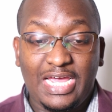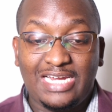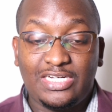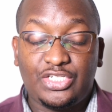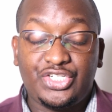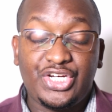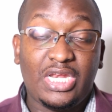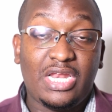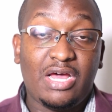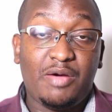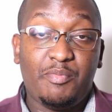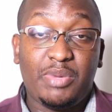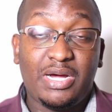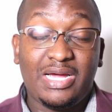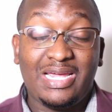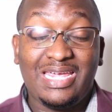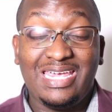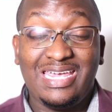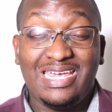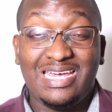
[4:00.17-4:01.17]
entry
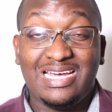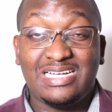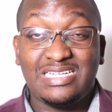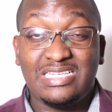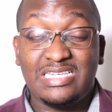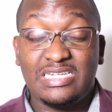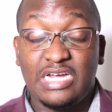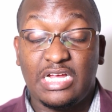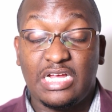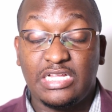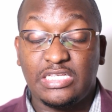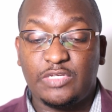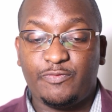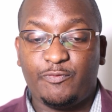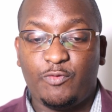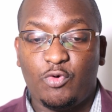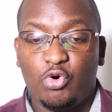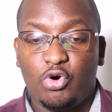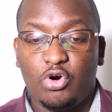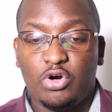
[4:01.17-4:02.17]
number here stands
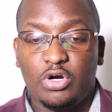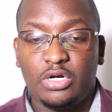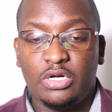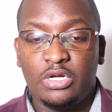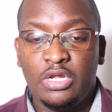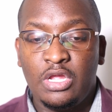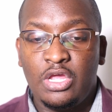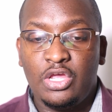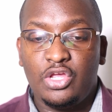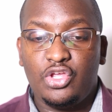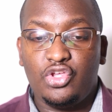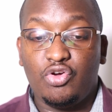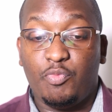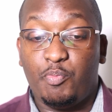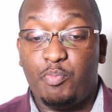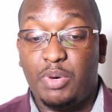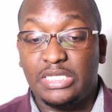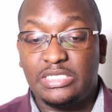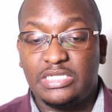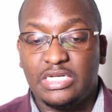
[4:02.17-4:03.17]
for your
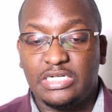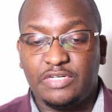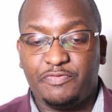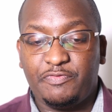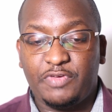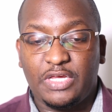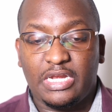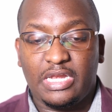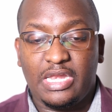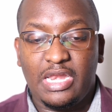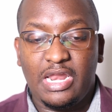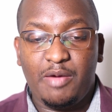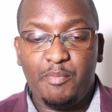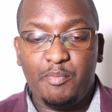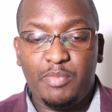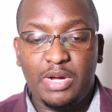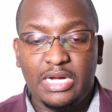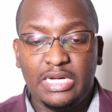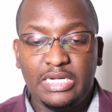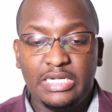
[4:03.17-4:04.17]
birth certificate
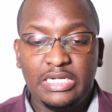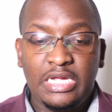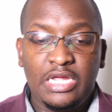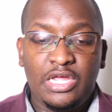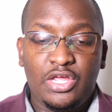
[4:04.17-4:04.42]
number,